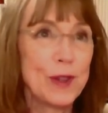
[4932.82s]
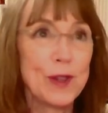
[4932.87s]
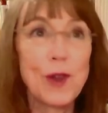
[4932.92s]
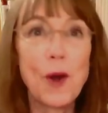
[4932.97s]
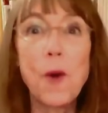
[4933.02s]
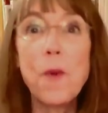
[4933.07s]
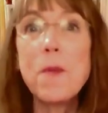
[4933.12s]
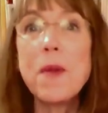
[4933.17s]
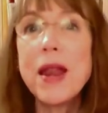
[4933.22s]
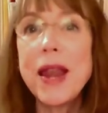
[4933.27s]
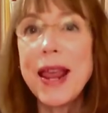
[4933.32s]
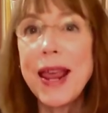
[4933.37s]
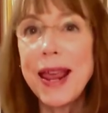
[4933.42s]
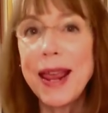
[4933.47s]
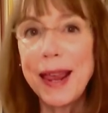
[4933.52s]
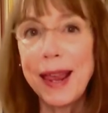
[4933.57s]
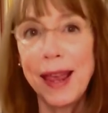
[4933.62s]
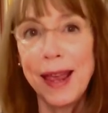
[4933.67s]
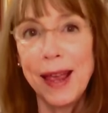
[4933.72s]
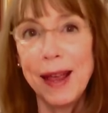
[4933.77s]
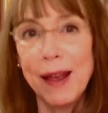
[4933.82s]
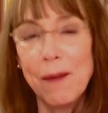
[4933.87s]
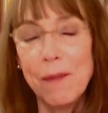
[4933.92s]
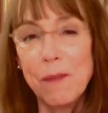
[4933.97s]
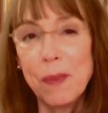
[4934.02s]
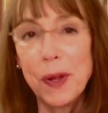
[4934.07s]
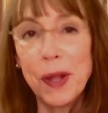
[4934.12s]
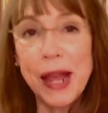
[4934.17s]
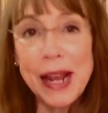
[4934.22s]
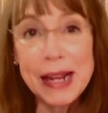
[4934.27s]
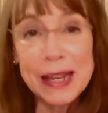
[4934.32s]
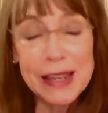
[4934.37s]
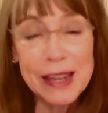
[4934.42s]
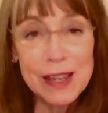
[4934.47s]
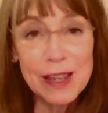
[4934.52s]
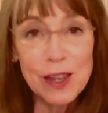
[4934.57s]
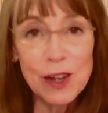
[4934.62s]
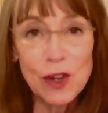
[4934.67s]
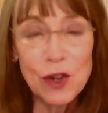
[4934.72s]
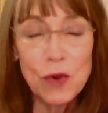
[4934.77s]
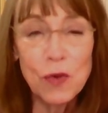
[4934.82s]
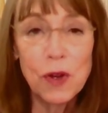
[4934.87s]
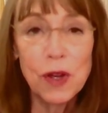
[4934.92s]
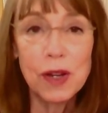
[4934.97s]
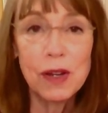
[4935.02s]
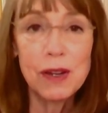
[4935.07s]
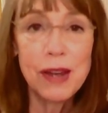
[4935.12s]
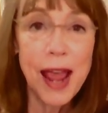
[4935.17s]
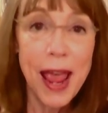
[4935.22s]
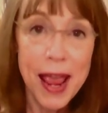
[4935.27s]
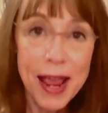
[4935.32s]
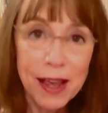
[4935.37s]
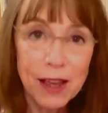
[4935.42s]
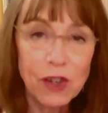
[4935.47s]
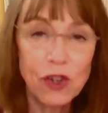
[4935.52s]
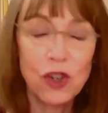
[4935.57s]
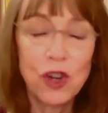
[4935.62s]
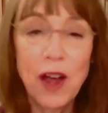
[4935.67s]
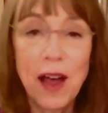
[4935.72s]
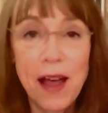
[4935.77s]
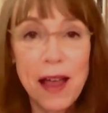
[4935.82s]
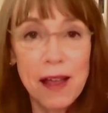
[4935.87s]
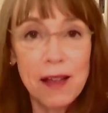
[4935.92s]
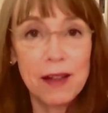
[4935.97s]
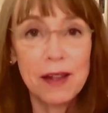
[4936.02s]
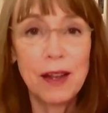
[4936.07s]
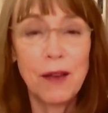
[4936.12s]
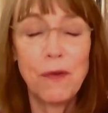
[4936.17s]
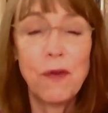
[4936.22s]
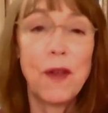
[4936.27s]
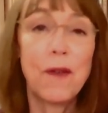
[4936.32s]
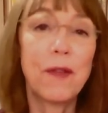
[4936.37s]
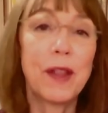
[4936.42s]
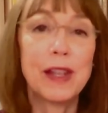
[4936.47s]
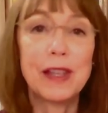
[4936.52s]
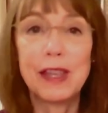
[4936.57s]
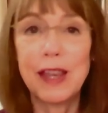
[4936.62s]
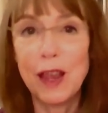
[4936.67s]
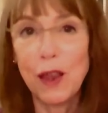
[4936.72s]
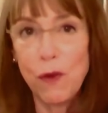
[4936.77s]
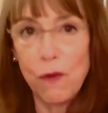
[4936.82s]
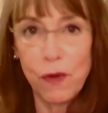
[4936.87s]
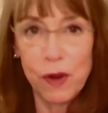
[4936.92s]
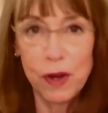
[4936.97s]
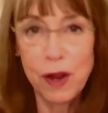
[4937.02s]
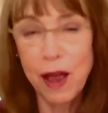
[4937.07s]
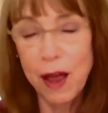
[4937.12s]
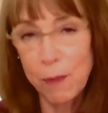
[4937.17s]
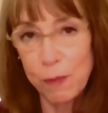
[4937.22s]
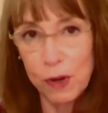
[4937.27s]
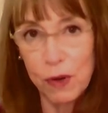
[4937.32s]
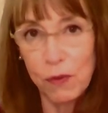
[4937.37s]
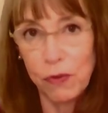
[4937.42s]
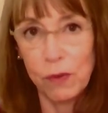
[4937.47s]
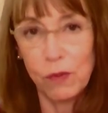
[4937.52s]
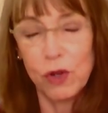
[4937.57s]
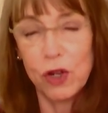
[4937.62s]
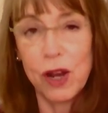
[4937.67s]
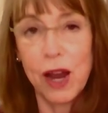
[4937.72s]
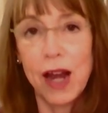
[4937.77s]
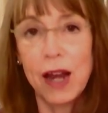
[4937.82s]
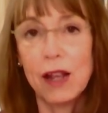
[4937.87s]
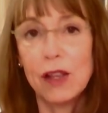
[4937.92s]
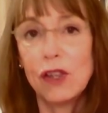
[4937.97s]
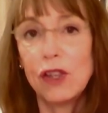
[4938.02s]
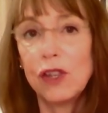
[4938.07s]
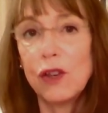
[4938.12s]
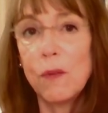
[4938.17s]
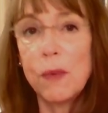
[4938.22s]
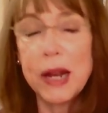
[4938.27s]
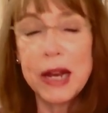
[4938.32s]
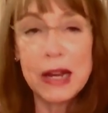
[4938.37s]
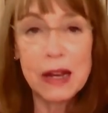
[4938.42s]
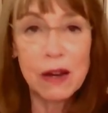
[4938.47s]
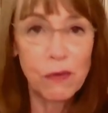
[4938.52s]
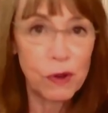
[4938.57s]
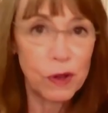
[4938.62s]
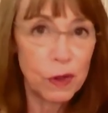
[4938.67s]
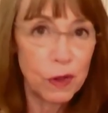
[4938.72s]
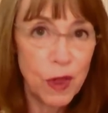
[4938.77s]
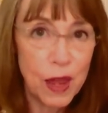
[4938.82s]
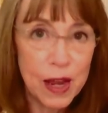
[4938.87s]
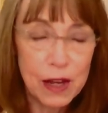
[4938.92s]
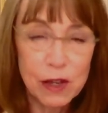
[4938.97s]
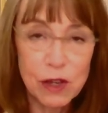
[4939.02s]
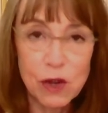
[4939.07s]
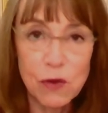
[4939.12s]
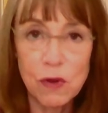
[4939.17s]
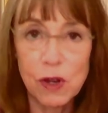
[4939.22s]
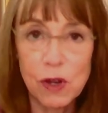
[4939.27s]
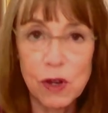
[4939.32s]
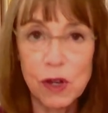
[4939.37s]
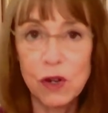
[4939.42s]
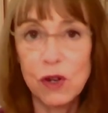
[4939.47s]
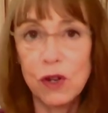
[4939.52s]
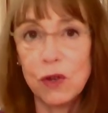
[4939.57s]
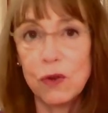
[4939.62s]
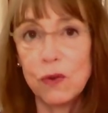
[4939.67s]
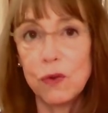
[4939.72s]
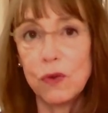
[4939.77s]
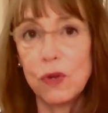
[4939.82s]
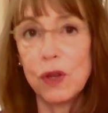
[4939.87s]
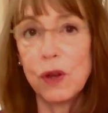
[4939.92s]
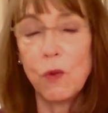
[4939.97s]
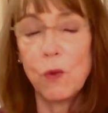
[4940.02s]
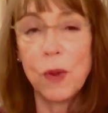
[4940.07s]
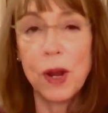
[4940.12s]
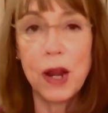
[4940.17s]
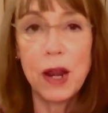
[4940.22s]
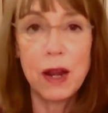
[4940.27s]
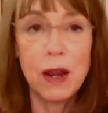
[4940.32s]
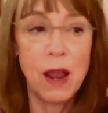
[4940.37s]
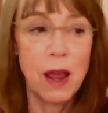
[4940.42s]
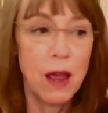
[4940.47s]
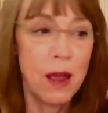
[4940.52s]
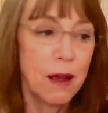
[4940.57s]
so many places that you could take a child if, if, let's say you've adopted from china so many different things you can do so many